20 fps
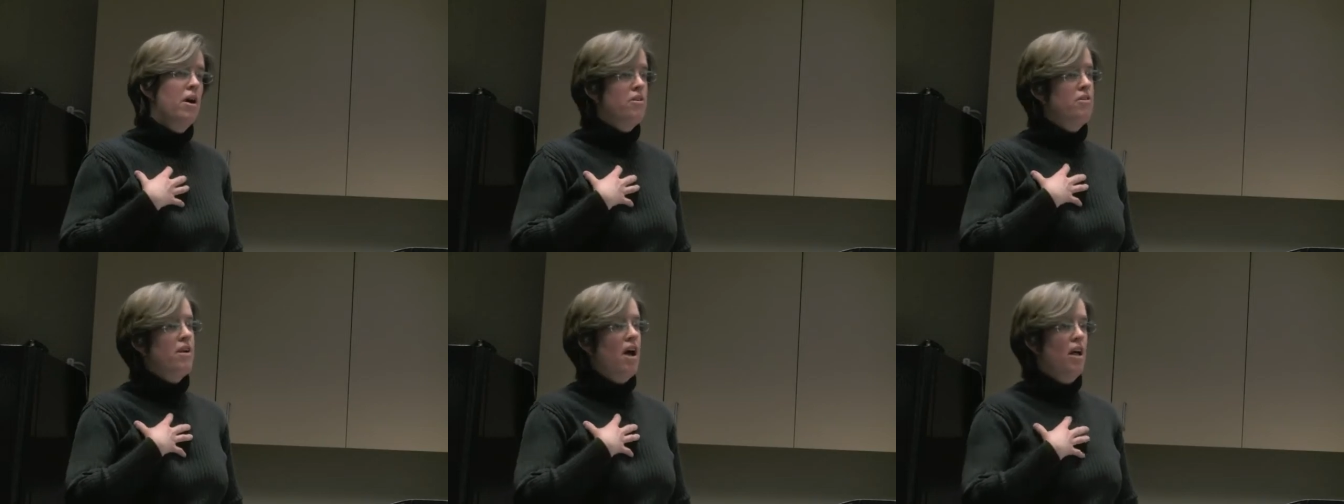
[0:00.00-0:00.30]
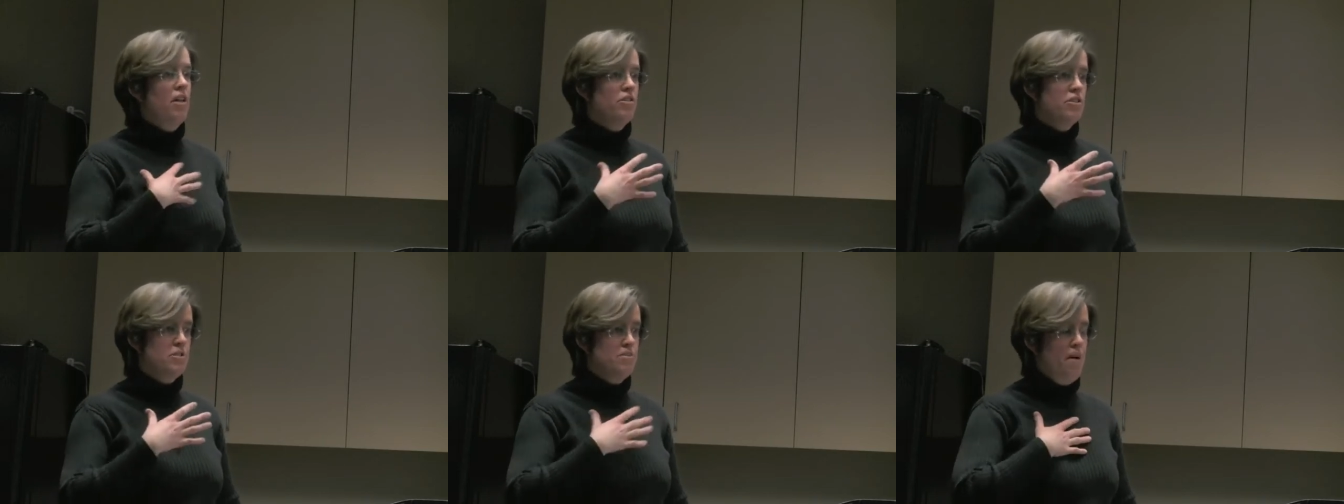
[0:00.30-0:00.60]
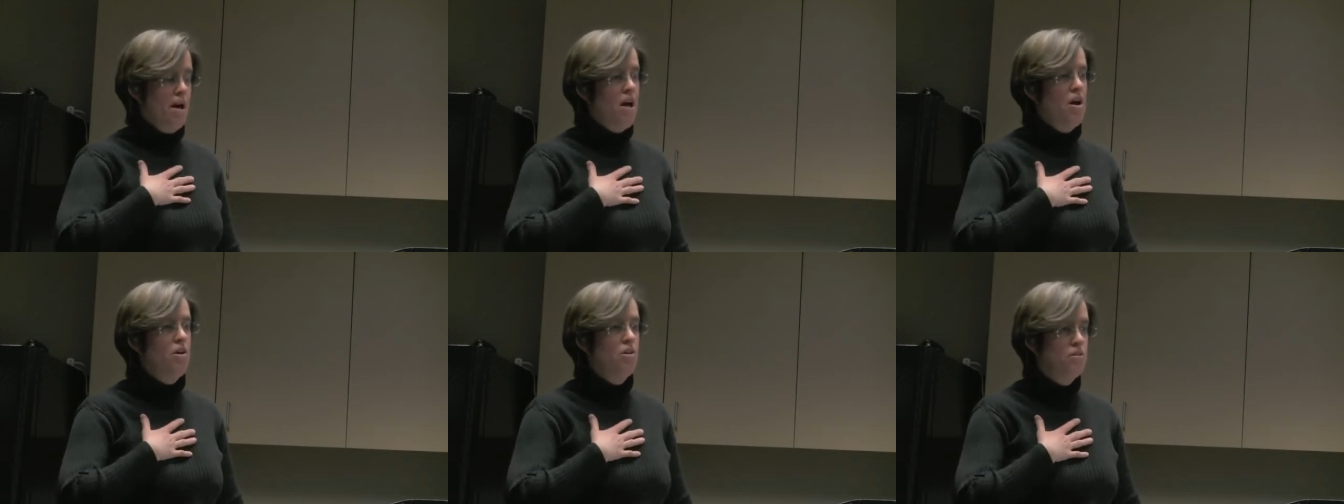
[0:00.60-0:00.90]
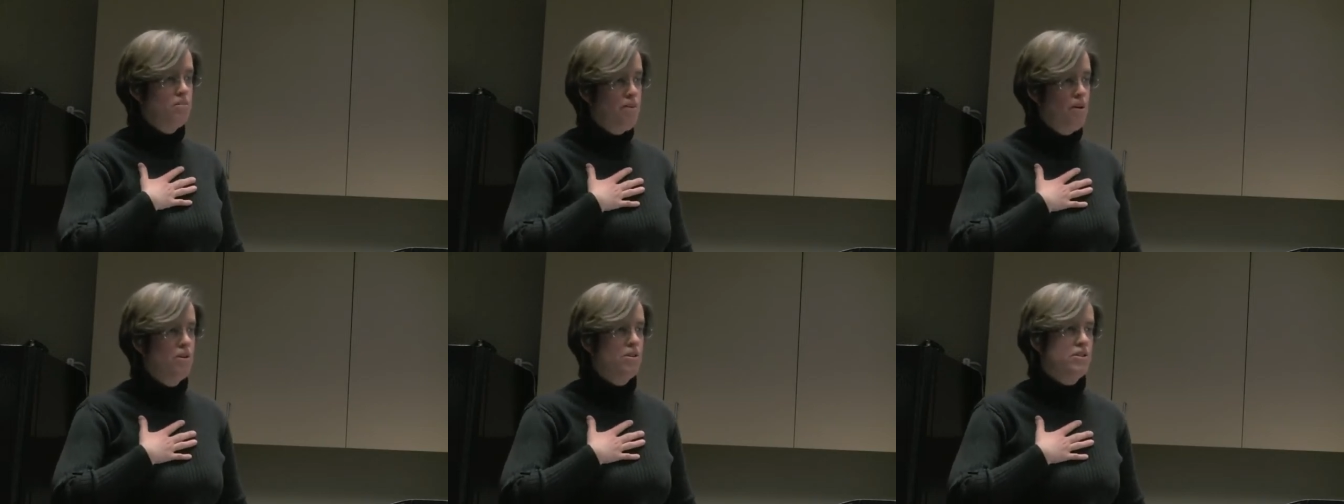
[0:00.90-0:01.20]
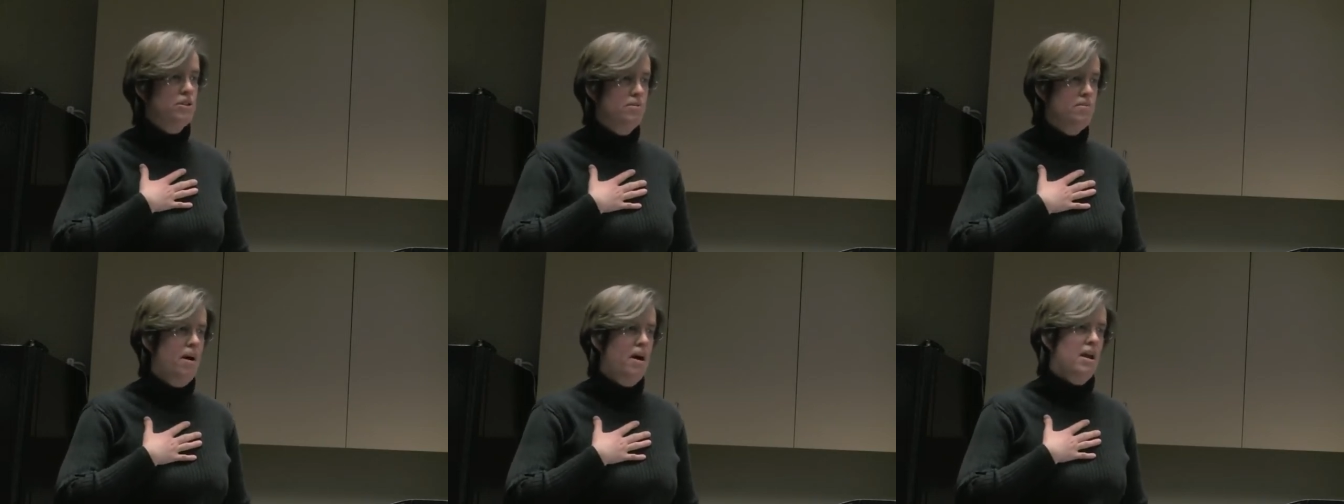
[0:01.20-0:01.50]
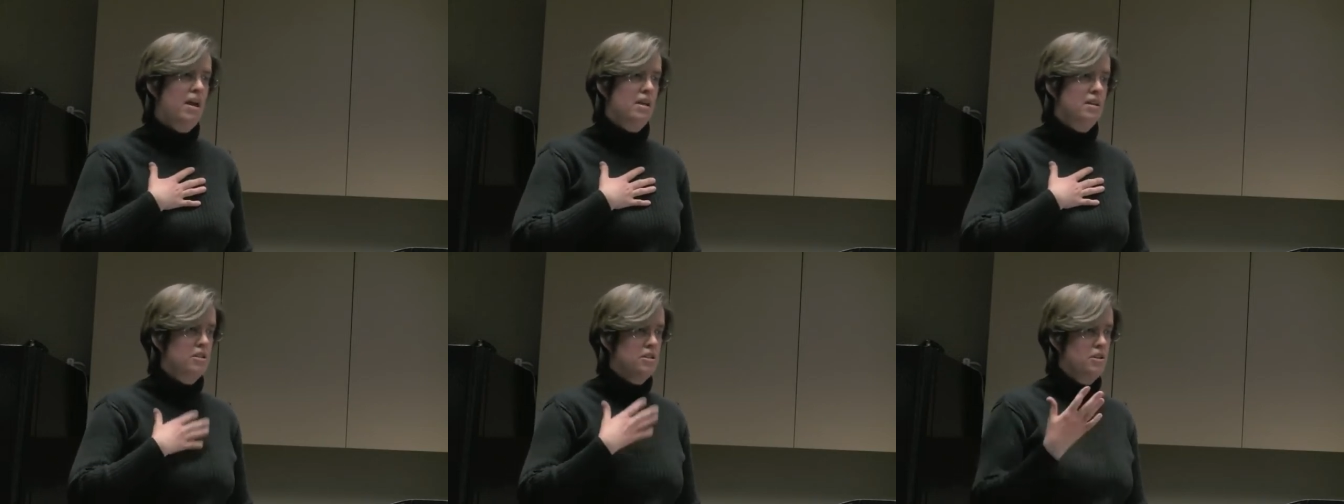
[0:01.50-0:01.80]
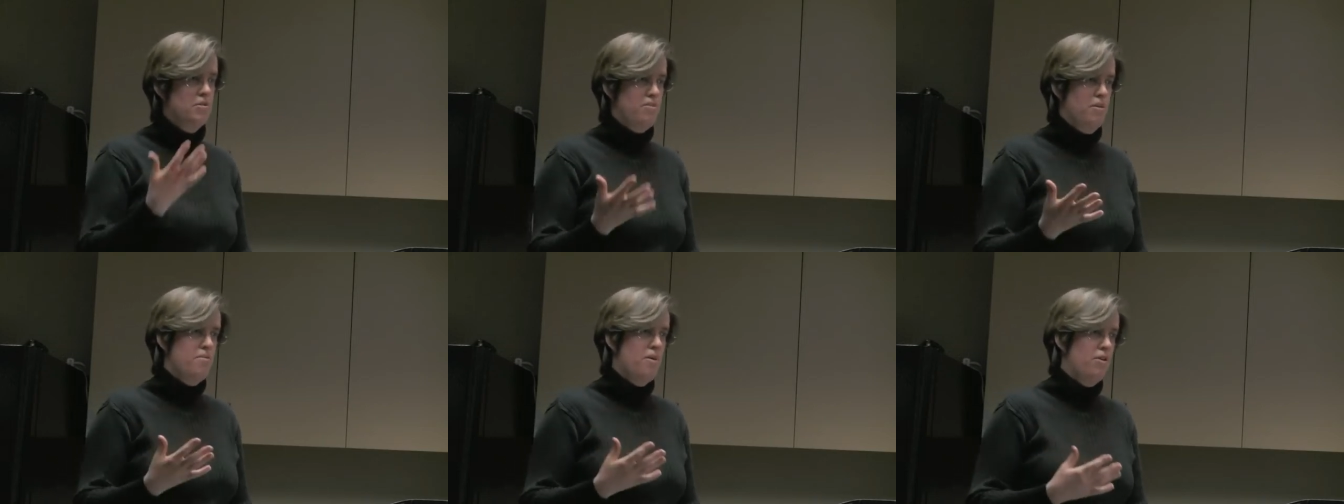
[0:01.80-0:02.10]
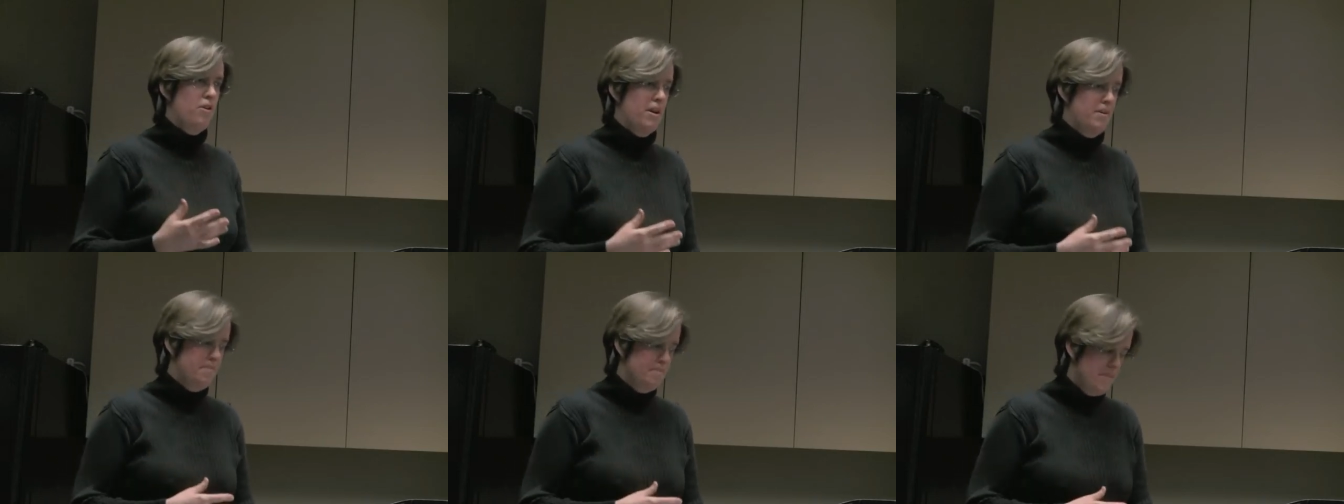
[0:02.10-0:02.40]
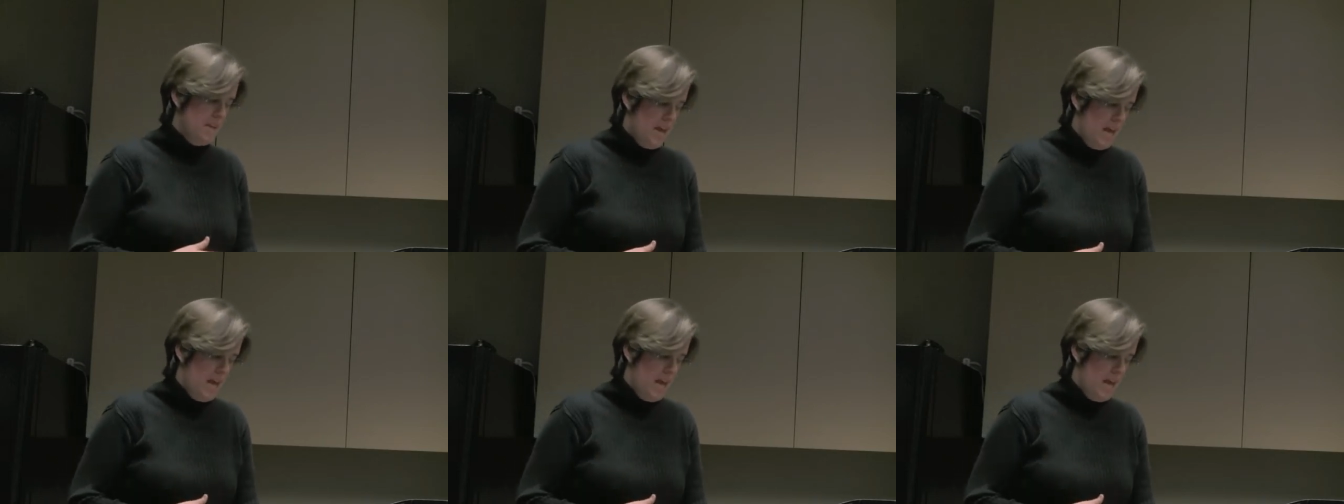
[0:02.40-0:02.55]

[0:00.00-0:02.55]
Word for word: hundred dollars of my own personal money to promote it.